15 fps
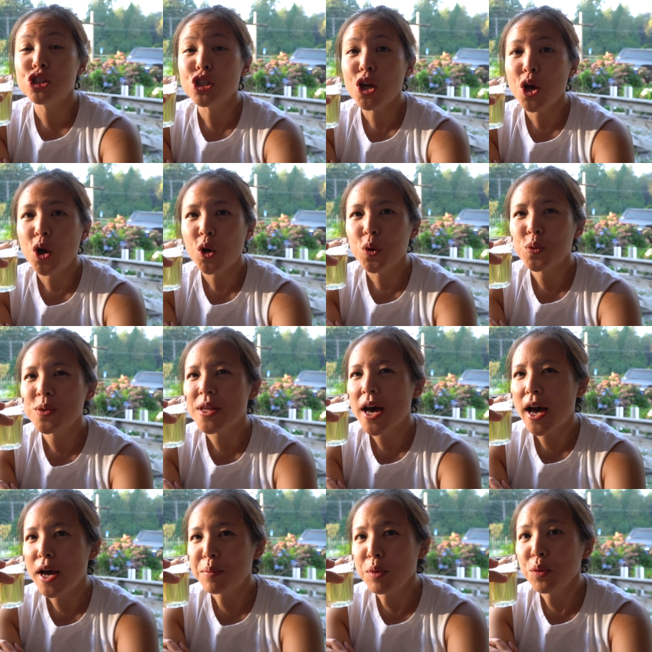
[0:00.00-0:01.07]
So the
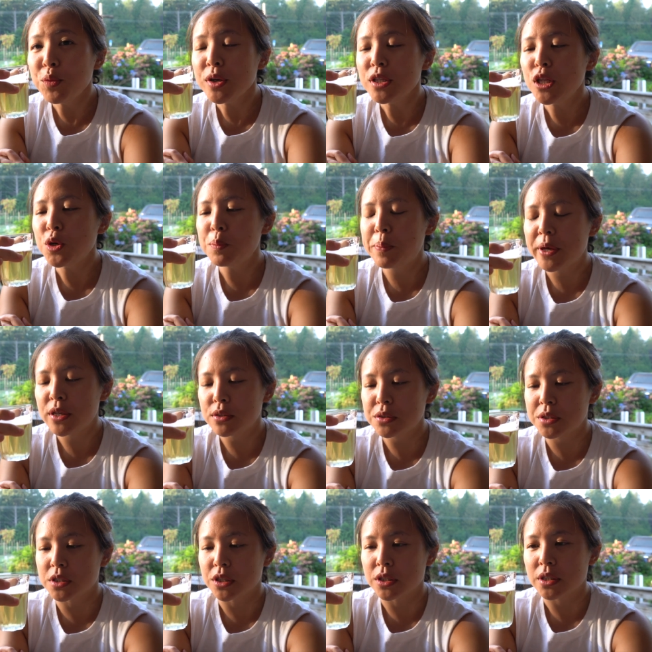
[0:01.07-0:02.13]
Amarillo
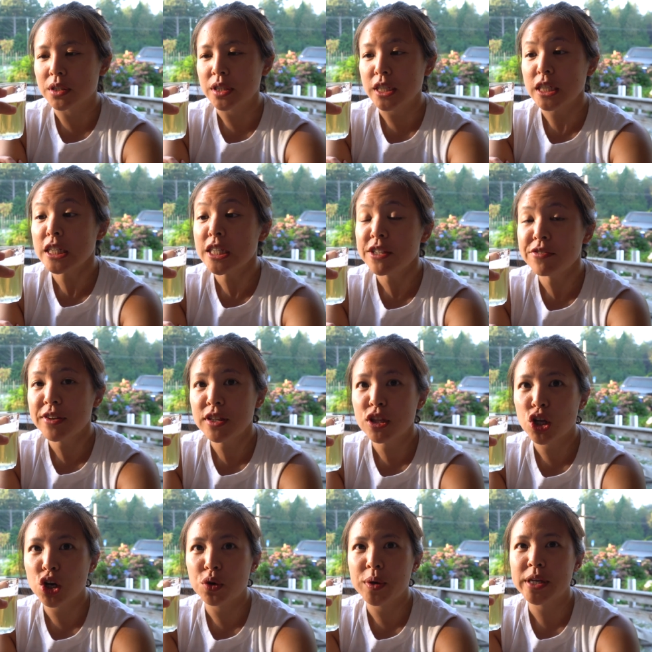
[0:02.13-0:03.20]
Pilsner, even
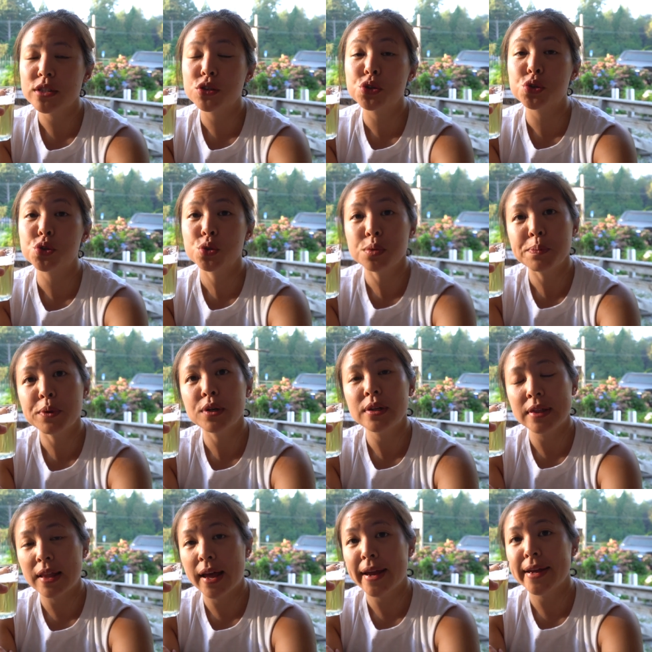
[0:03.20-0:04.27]
though it's super
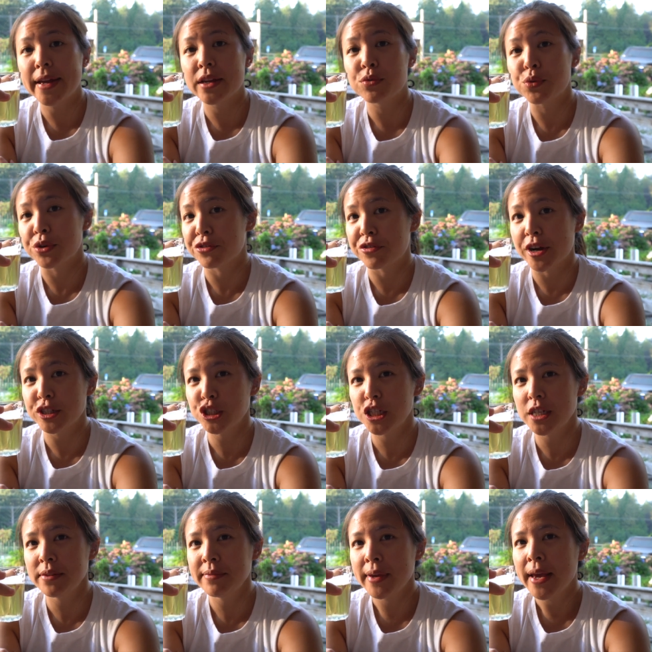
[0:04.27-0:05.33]
light and
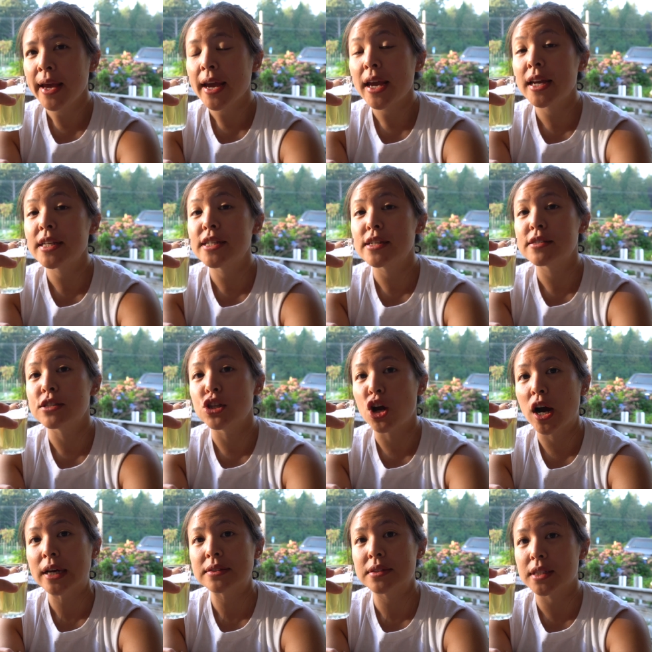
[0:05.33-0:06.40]
refreshing, it does
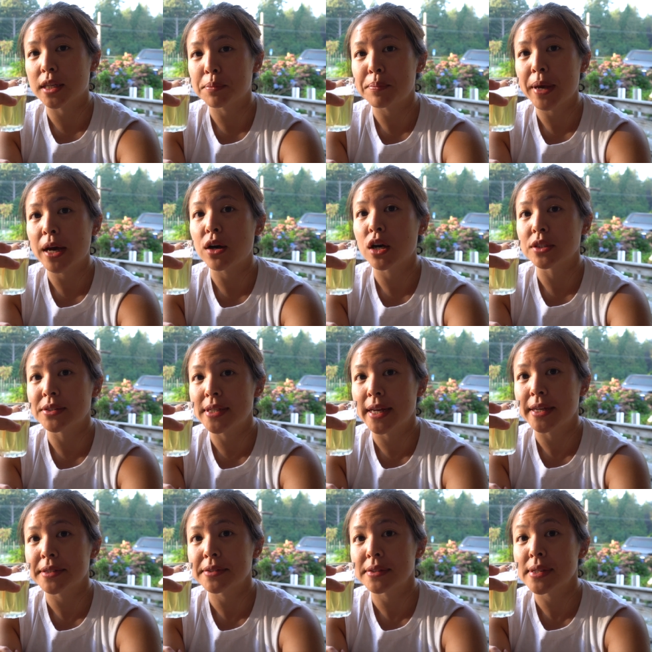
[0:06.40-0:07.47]
not skimp out on
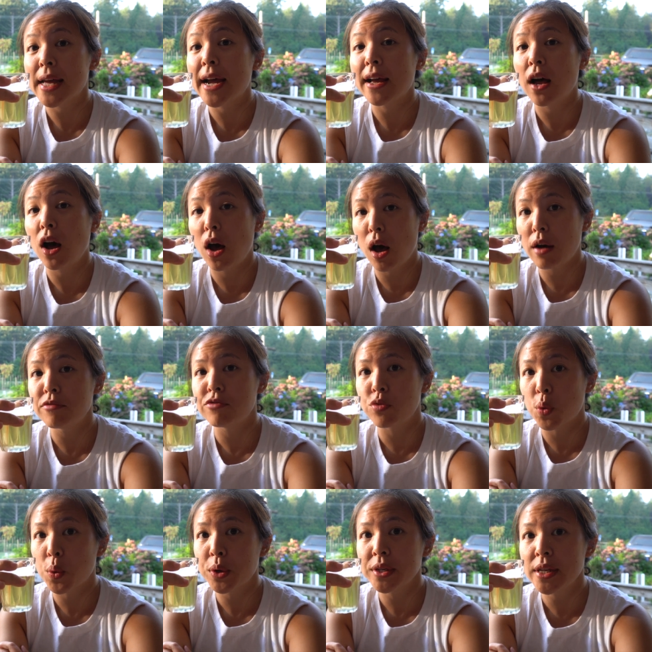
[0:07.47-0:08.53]
taste. That hop
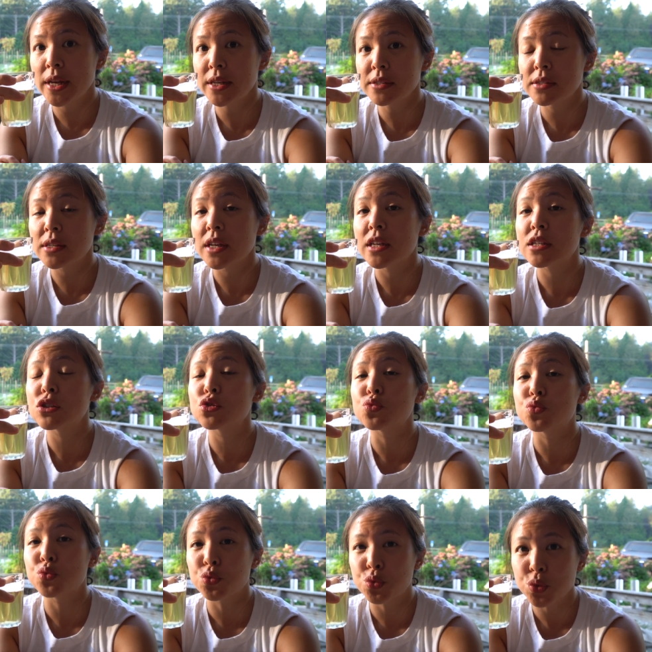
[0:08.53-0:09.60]
forwardness is
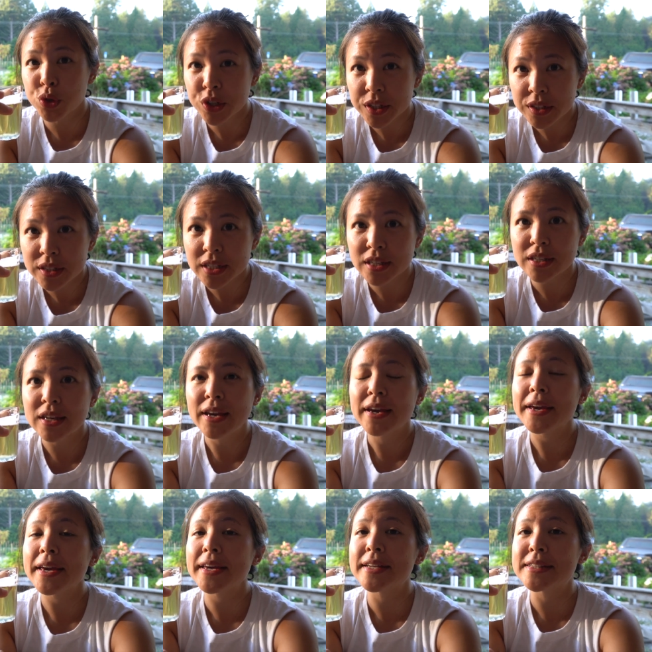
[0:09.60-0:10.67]
really
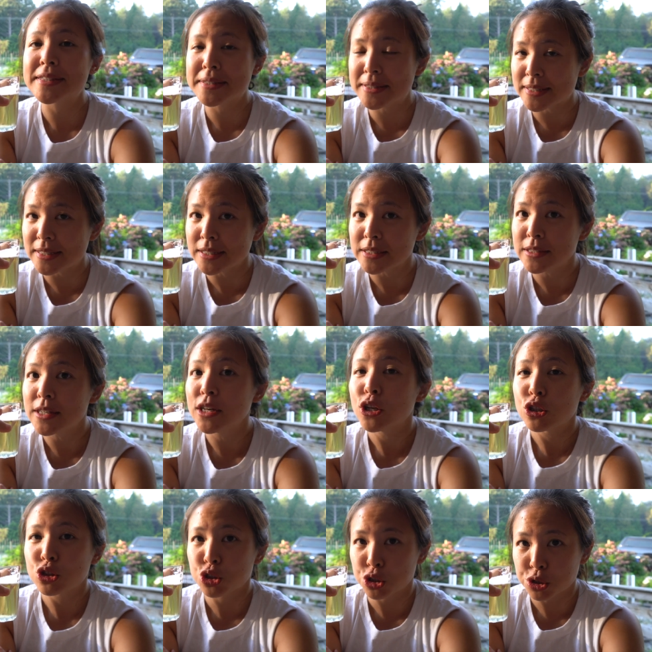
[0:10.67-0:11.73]
indeed
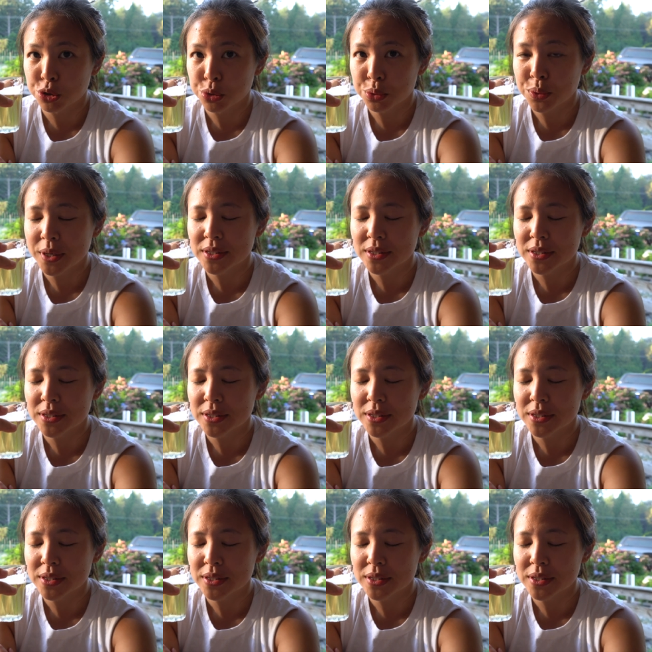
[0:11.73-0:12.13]
true.